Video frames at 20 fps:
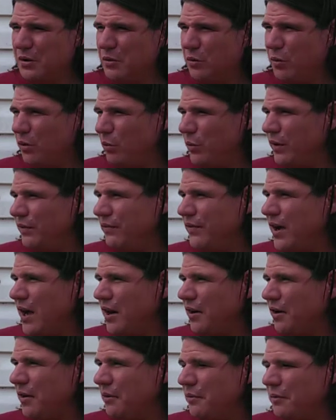well, we've
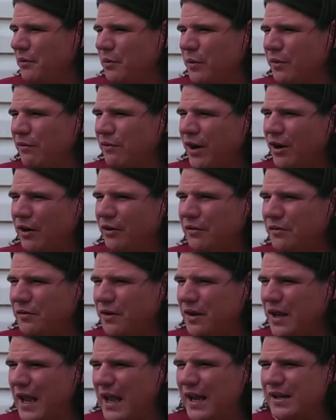got our
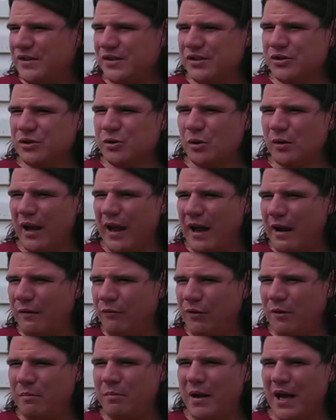eggs in sort of
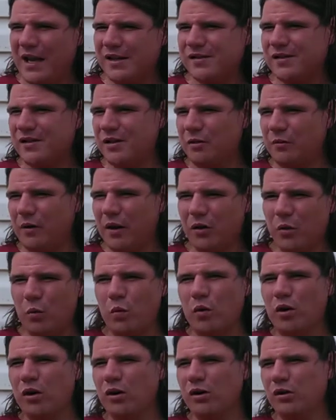every basket around the
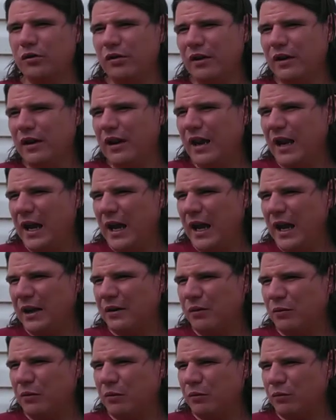world,
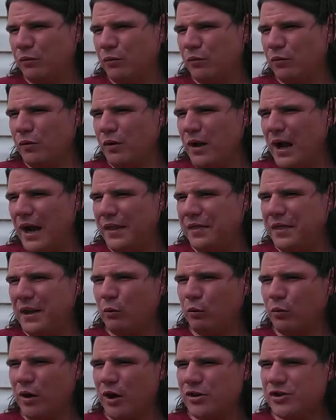and I
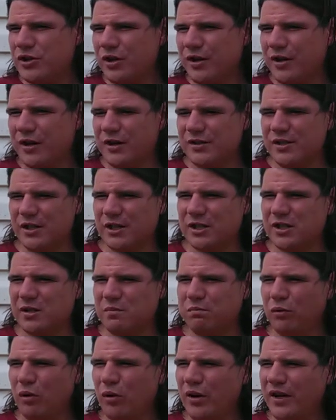think Russia is
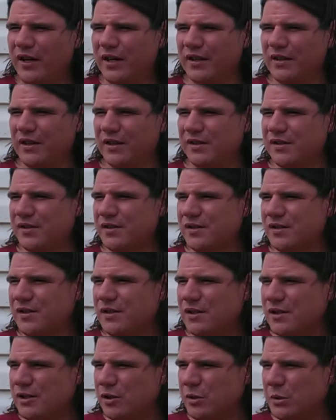exploiting this
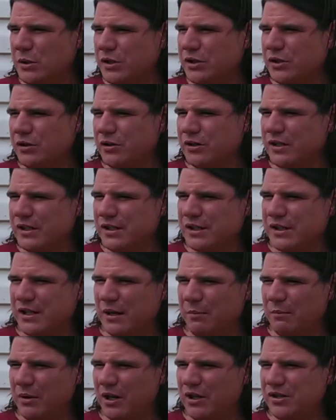to a certain
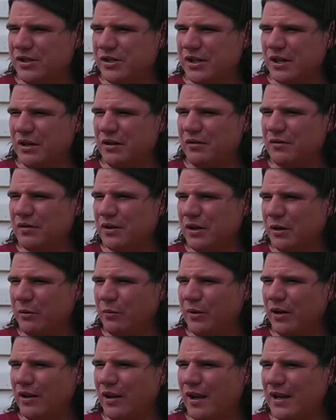extent because they're
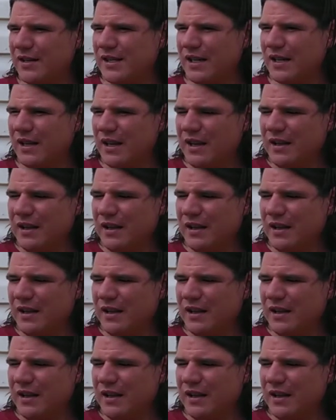realizing